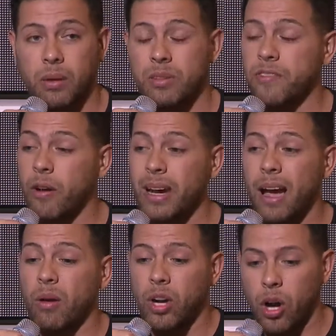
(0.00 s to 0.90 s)
I was very
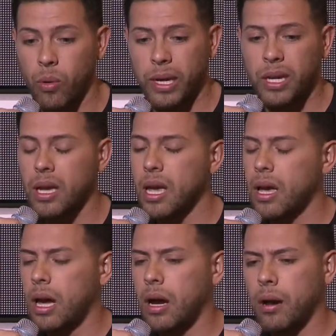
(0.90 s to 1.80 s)
outgoing,
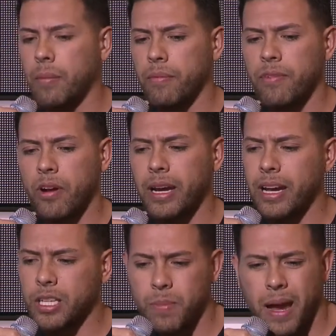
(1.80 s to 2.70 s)
um, very
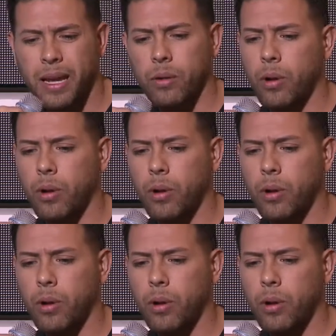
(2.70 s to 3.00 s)
charismatic.